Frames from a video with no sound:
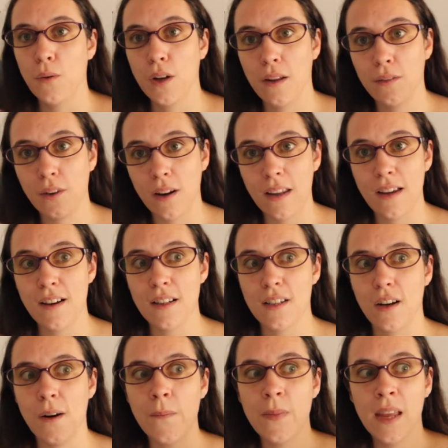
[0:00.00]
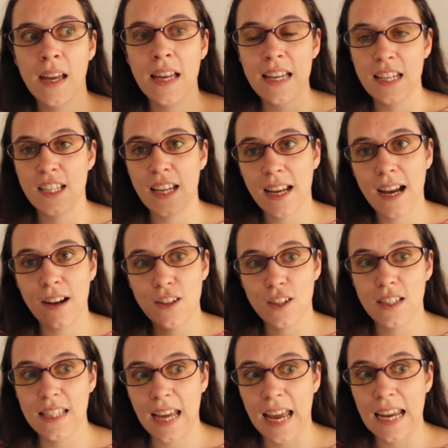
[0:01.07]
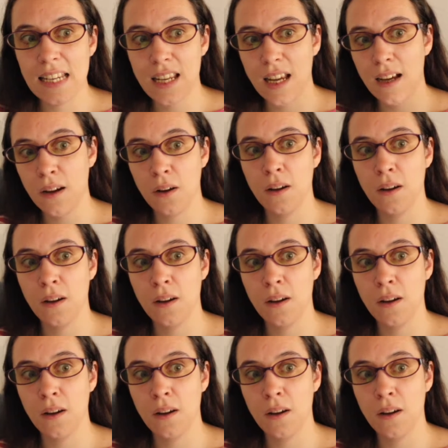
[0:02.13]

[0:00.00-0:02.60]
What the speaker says: one after the other, check out the date